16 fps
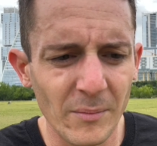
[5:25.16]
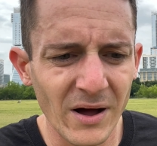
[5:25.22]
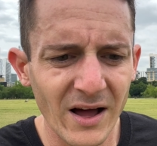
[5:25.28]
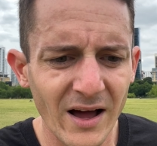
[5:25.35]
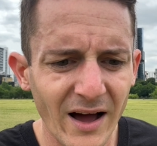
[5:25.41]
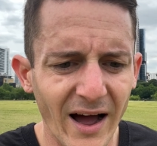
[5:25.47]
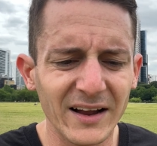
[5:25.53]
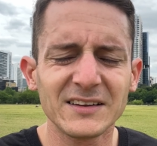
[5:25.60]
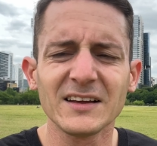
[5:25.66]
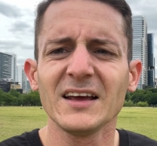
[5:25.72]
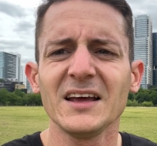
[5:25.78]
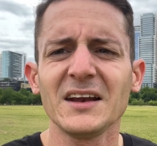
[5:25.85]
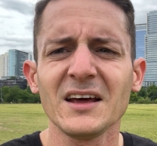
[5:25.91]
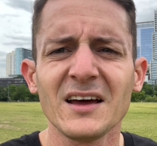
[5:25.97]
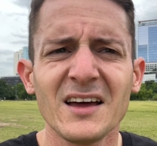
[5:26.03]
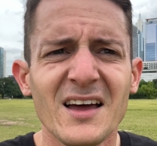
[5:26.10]
what else. I
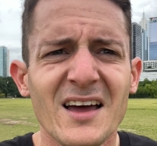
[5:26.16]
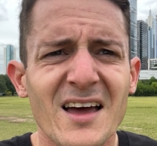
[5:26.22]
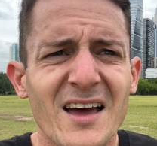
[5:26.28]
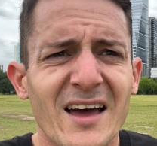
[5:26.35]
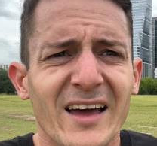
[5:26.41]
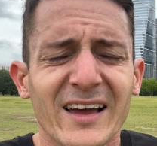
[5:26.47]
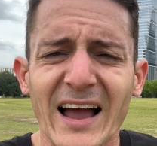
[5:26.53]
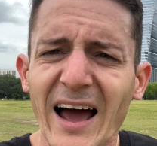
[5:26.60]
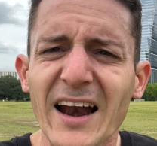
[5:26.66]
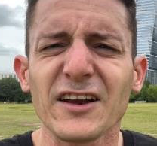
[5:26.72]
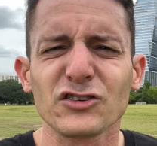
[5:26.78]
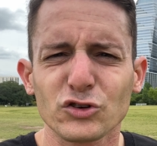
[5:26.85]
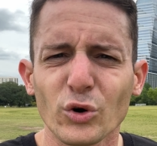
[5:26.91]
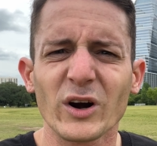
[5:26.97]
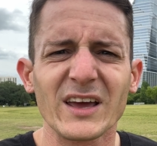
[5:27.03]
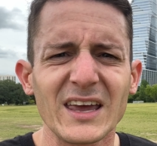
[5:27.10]
did kind of
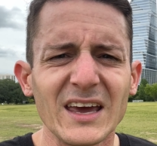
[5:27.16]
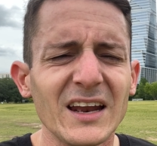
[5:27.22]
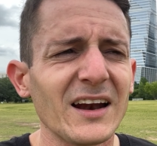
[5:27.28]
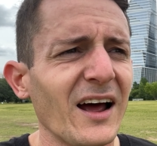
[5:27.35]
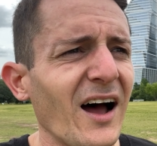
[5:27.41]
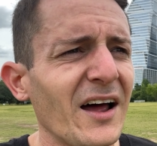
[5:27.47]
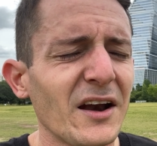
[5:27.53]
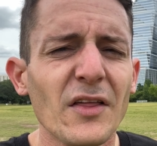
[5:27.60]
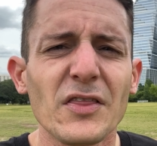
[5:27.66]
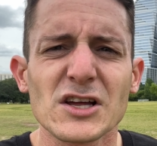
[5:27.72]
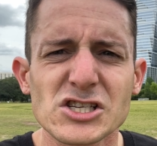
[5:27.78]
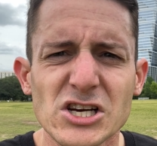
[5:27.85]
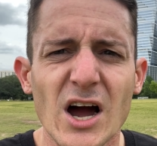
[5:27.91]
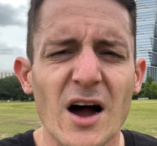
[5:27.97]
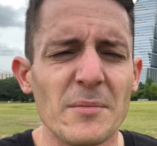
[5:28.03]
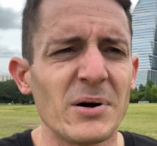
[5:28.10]
sort of get another
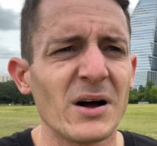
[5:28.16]
job.